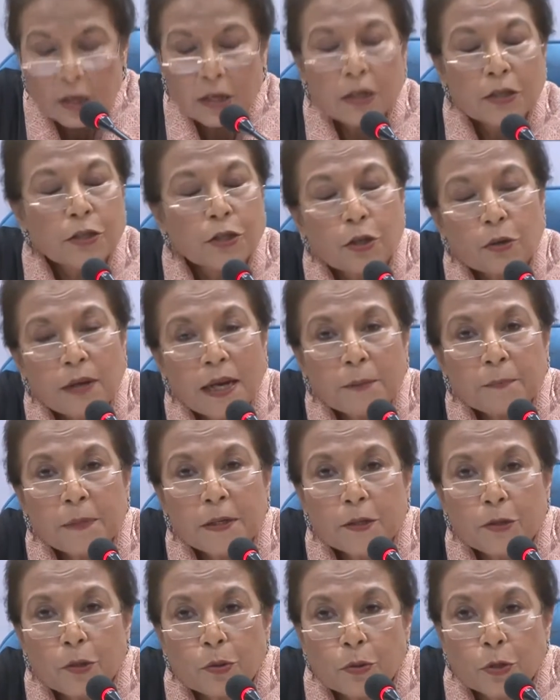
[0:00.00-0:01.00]
So let
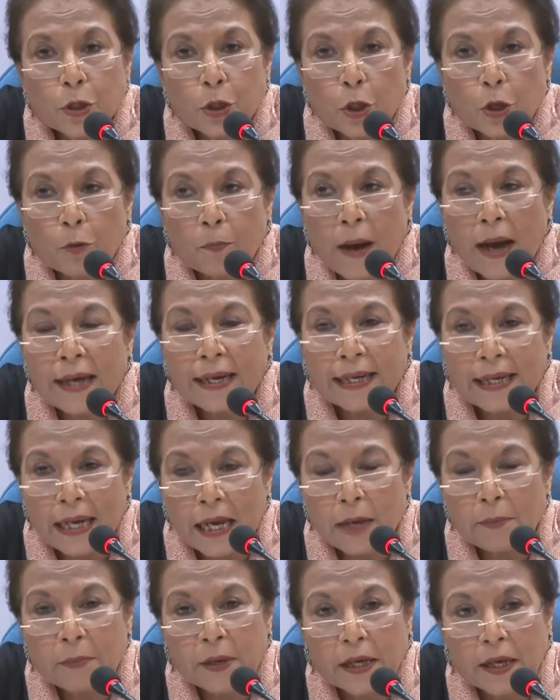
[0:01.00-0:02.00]
me do so by
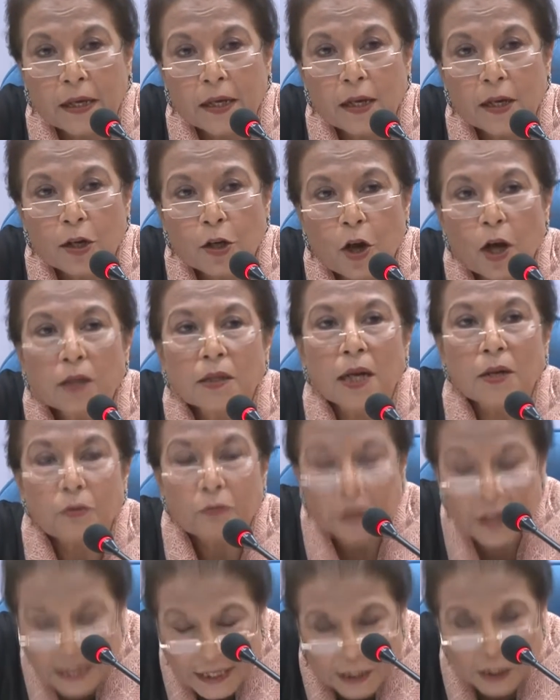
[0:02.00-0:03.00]
claiming, not
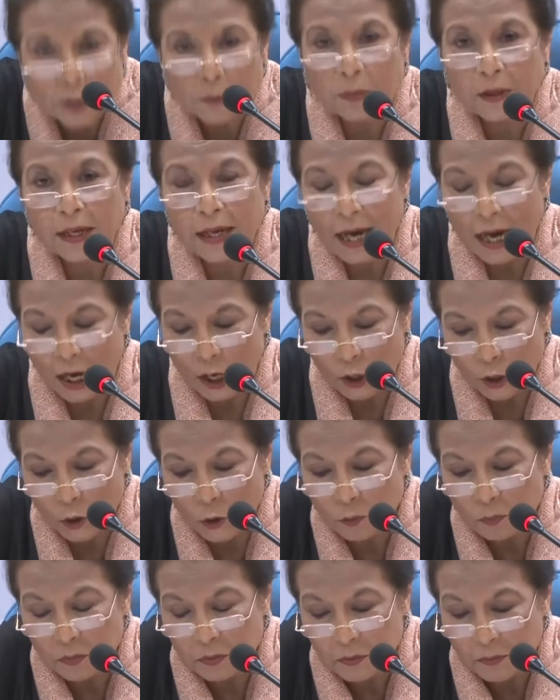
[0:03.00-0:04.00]
unreasonably I
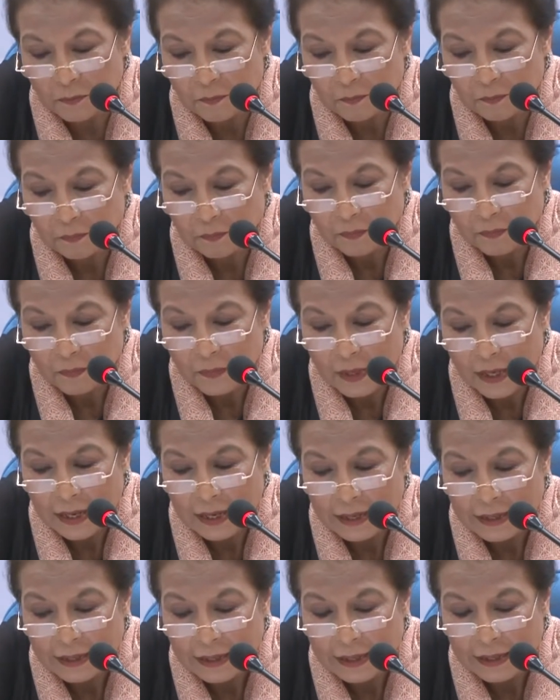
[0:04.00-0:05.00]
hope,
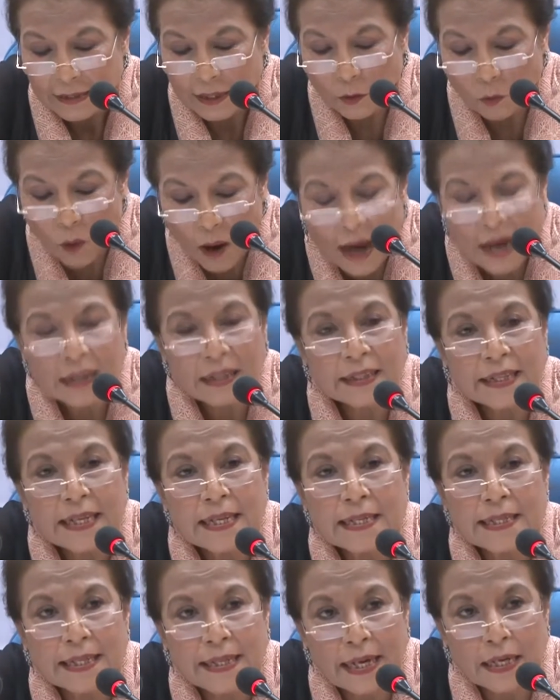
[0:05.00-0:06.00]
that while
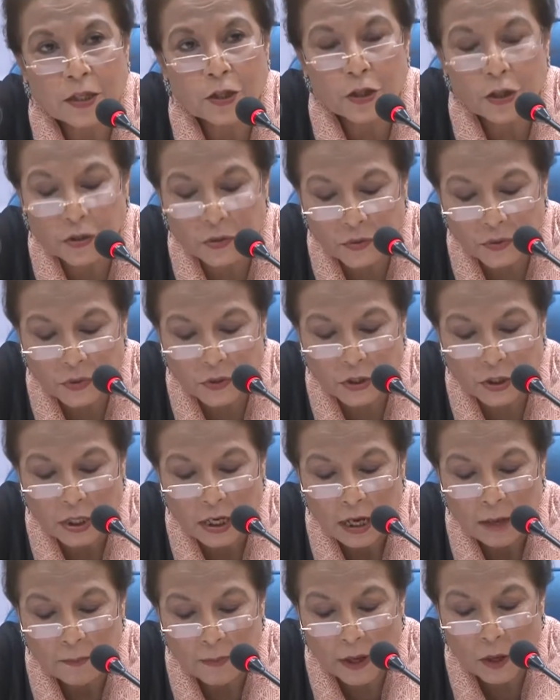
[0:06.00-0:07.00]
these elections
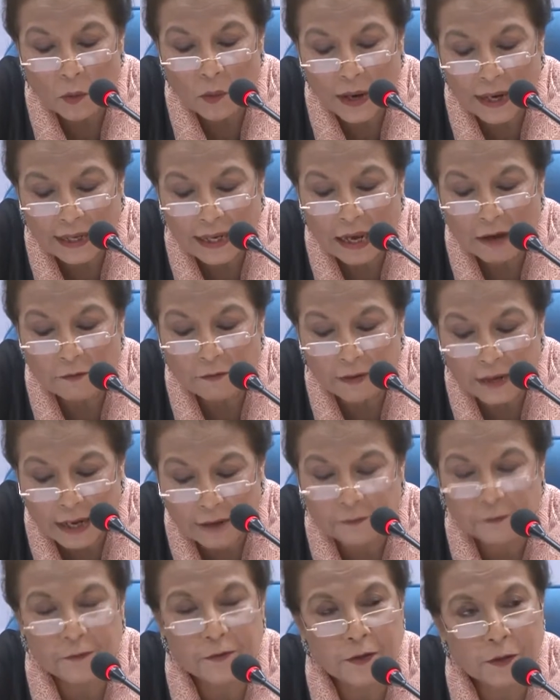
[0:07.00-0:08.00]
may well have
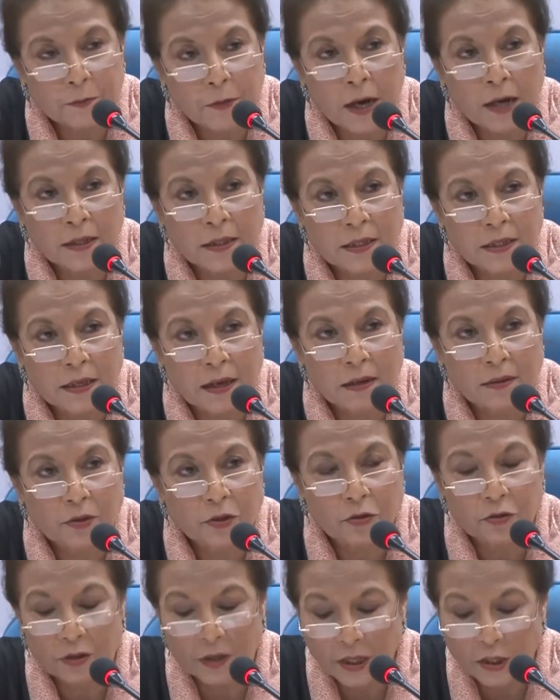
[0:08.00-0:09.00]
left
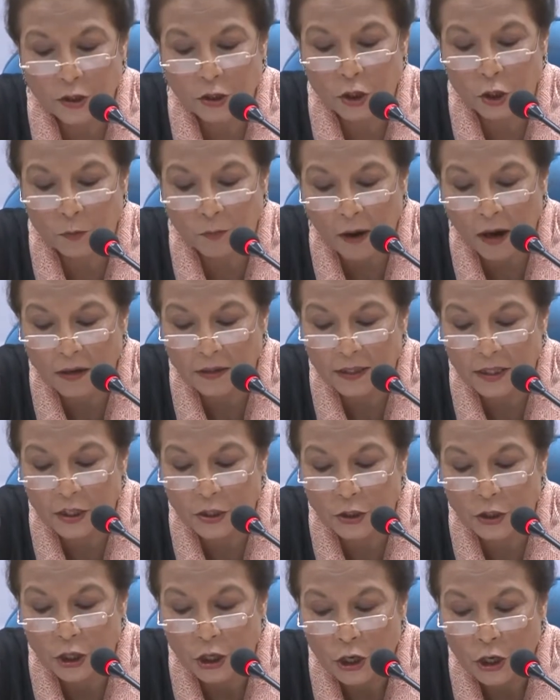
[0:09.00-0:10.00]
Pakistan's religious
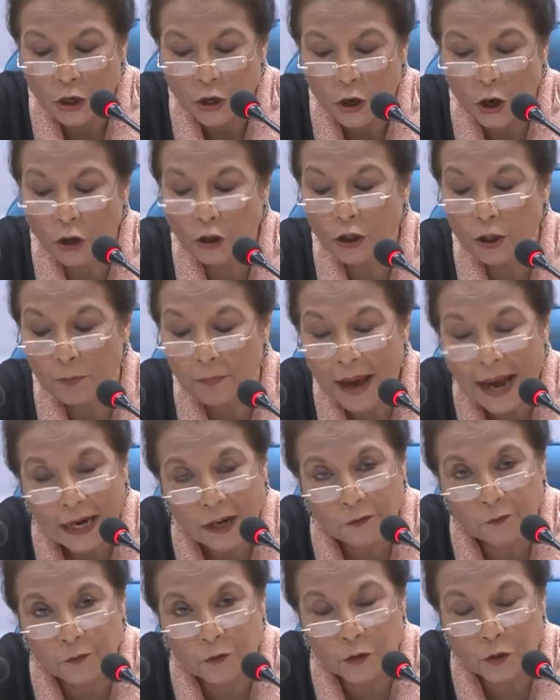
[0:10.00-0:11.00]
parties on the
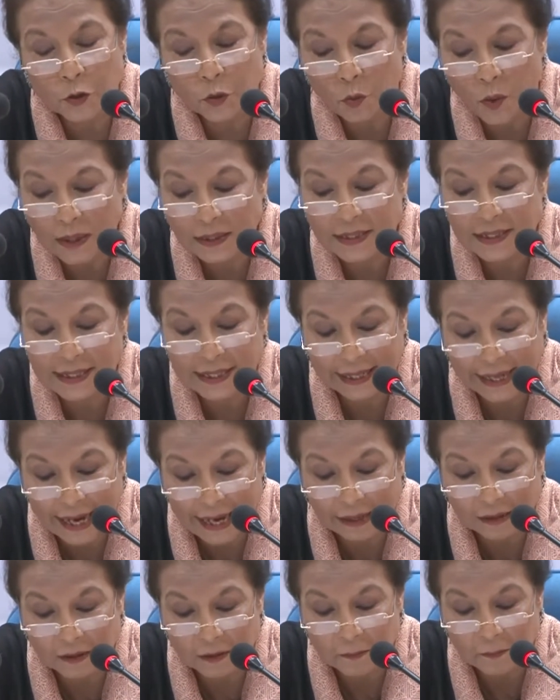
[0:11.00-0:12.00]
back foot once
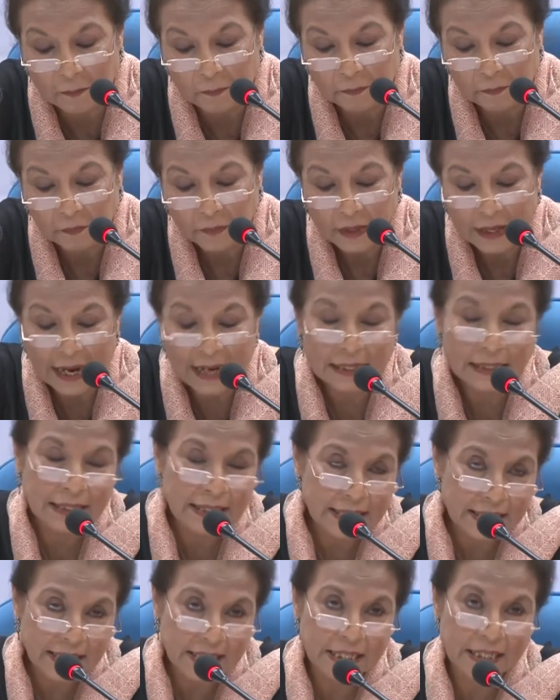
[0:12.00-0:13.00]
again, at
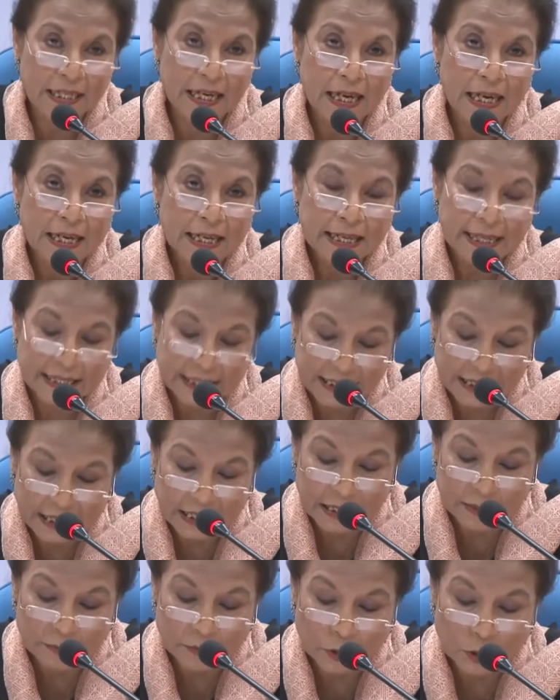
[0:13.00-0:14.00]
least in
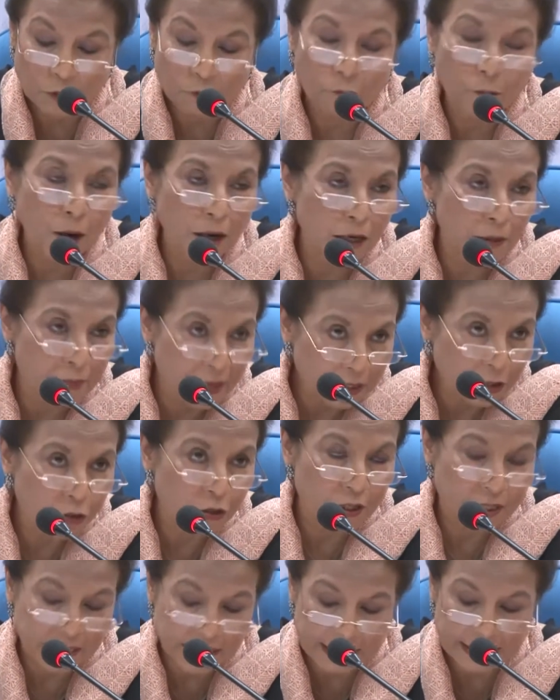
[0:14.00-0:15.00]
terms of
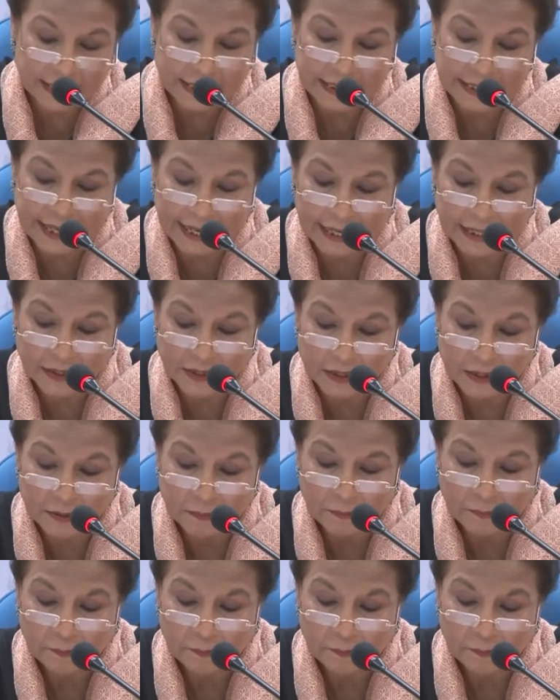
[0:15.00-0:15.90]
parliamentary seats gained,